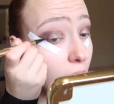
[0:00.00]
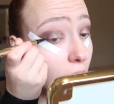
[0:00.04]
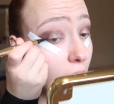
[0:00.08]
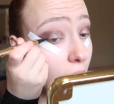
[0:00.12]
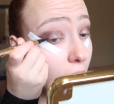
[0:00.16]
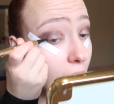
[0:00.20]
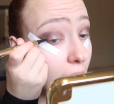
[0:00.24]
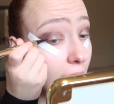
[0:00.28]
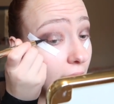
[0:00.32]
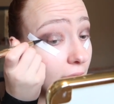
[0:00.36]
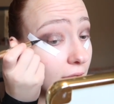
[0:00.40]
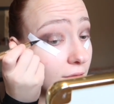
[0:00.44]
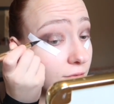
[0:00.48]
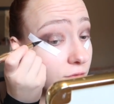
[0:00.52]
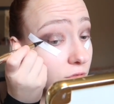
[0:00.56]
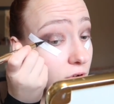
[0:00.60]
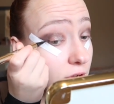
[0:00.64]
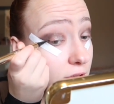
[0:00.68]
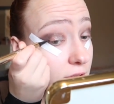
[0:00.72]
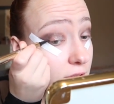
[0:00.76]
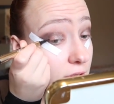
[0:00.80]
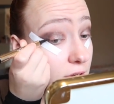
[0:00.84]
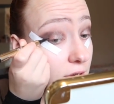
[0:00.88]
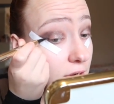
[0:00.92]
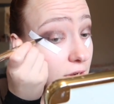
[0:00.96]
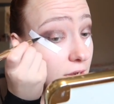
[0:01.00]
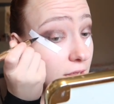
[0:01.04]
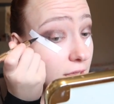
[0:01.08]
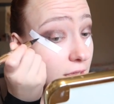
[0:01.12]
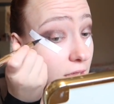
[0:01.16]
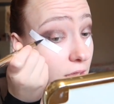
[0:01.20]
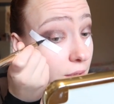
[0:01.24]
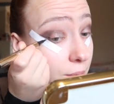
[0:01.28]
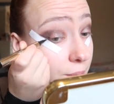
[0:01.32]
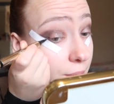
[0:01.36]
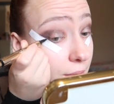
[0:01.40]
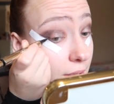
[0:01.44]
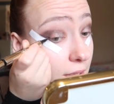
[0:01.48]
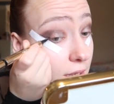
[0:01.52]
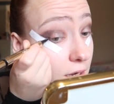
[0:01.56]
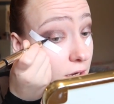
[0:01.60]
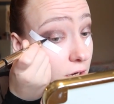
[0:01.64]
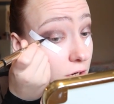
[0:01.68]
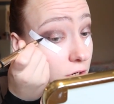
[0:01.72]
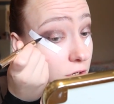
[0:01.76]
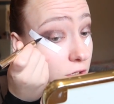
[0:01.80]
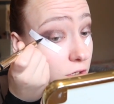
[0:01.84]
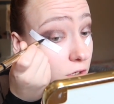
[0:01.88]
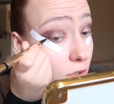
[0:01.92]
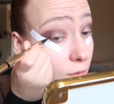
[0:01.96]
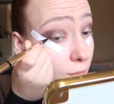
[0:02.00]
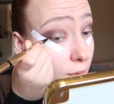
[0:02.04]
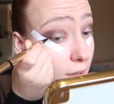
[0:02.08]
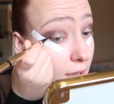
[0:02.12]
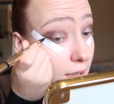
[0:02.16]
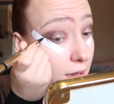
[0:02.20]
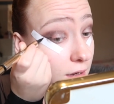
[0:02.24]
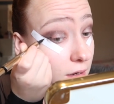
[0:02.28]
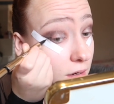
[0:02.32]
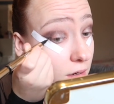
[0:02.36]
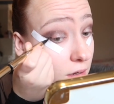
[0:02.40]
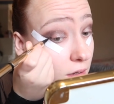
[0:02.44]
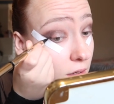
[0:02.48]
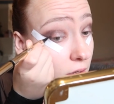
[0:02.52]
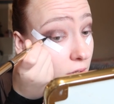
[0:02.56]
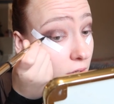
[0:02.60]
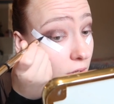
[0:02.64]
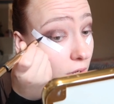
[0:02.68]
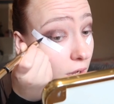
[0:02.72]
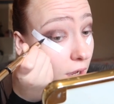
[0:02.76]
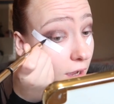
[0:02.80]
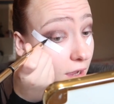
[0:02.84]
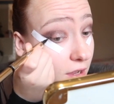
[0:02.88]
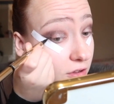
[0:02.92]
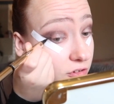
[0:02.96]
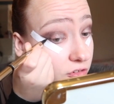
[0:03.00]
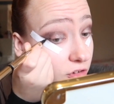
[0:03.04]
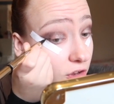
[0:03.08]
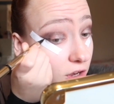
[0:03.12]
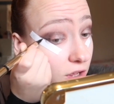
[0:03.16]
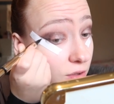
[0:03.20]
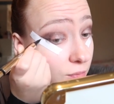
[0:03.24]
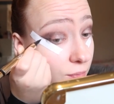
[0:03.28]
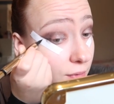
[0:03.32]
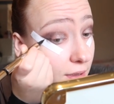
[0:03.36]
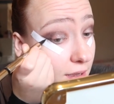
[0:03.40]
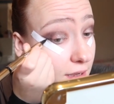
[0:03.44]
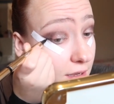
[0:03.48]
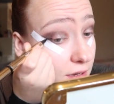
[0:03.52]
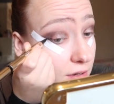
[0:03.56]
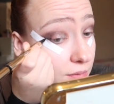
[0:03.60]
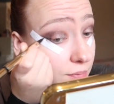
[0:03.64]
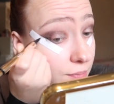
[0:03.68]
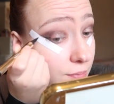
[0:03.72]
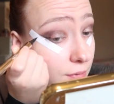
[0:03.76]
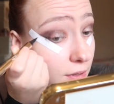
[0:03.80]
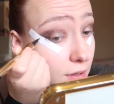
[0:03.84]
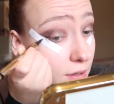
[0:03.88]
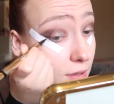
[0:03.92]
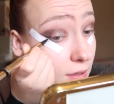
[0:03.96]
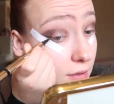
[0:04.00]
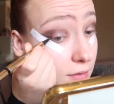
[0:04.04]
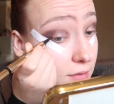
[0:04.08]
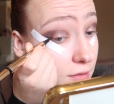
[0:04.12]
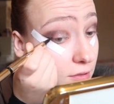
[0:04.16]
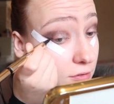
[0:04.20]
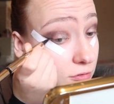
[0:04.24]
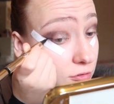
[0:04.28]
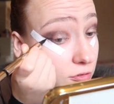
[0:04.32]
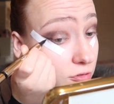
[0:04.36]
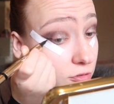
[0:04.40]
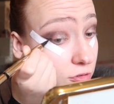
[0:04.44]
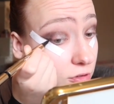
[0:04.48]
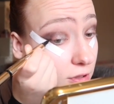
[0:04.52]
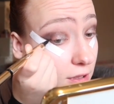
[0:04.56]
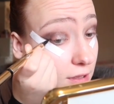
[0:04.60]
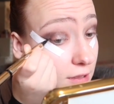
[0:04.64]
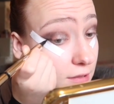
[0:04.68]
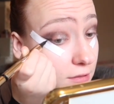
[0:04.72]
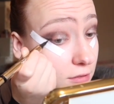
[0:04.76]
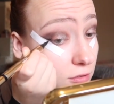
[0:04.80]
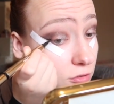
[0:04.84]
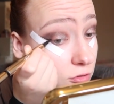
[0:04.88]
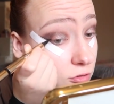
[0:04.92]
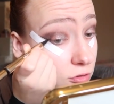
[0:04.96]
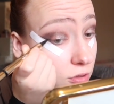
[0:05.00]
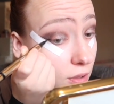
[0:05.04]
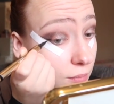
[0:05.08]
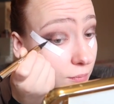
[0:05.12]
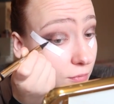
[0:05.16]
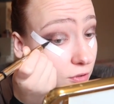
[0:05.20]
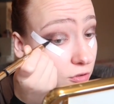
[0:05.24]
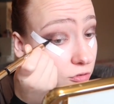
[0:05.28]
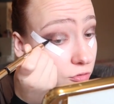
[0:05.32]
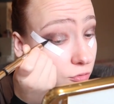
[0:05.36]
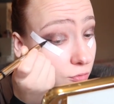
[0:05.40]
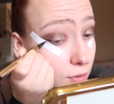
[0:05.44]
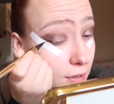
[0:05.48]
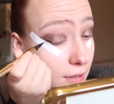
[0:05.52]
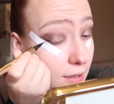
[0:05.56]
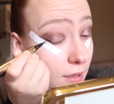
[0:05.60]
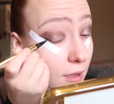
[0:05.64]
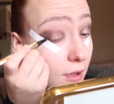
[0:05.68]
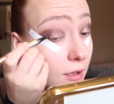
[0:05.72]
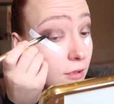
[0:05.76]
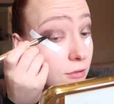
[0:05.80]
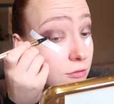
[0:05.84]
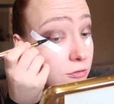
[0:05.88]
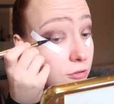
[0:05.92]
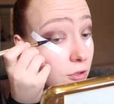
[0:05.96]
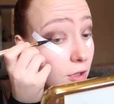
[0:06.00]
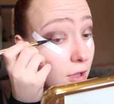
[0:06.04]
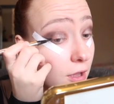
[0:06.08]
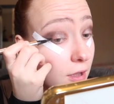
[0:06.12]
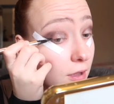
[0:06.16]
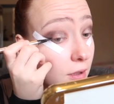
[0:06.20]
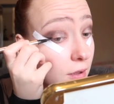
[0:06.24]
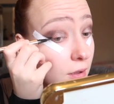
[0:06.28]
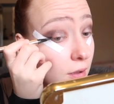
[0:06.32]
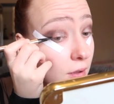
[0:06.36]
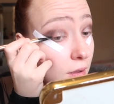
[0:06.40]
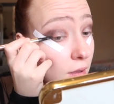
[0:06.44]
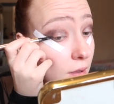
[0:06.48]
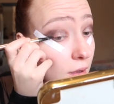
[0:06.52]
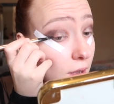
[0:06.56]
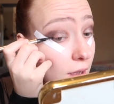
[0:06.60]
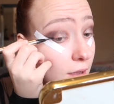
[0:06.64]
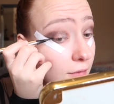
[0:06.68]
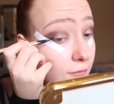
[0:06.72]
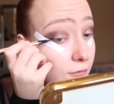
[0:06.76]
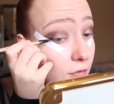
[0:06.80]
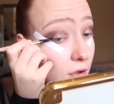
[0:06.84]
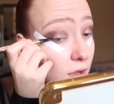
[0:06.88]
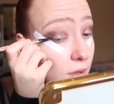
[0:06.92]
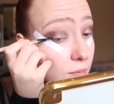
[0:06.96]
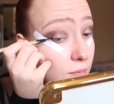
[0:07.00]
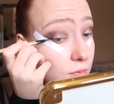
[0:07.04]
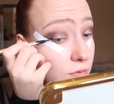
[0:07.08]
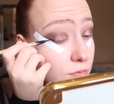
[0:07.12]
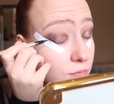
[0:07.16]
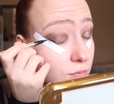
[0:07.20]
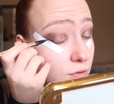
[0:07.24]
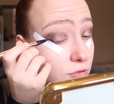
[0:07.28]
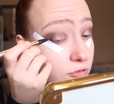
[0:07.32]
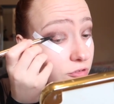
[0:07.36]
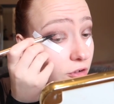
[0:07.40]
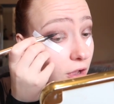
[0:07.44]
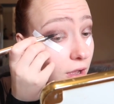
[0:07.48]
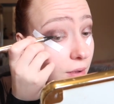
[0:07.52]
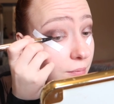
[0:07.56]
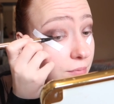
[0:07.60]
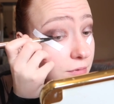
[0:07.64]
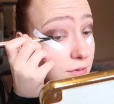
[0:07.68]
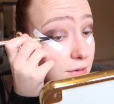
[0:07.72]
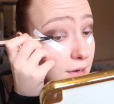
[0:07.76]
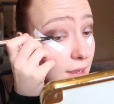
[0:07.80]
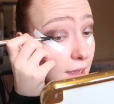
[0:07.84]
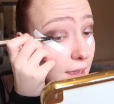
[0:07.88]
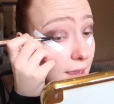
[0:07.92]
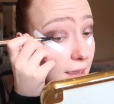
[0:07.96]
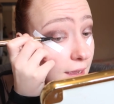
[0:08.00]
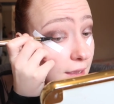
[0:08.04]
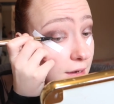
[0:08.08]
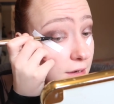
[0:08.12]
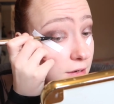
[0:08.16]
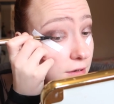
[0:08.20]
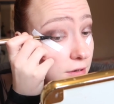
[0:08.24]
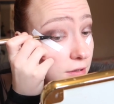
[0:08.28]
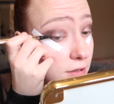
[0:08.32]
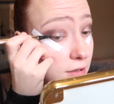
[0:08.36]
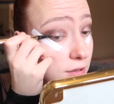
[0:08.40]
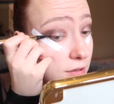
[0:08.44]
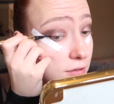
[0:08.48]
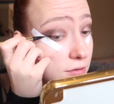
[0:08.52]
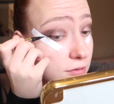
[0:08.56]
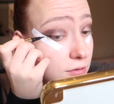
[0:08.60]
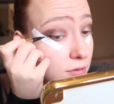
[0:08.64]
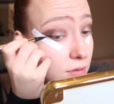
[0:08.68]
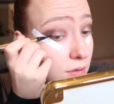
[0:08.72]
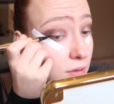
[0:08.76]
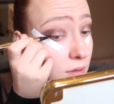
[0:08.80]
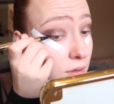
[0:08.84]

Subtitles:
I have recently been doing eyeshadow winged because it just is so much quicker, so I thought I would switch it up today and use